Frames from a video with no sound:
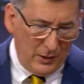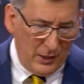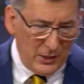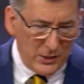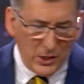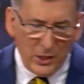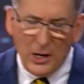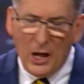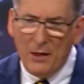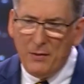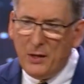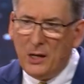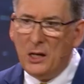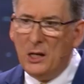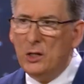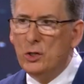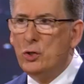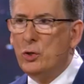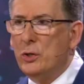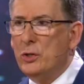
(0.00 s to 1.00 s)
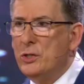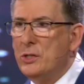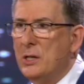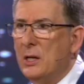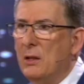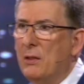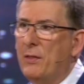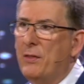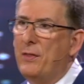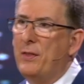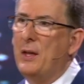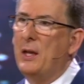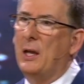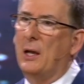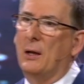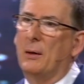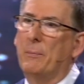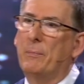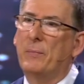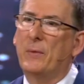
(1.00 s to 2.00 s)
There's another interesting
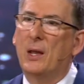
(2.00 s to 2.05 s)
thing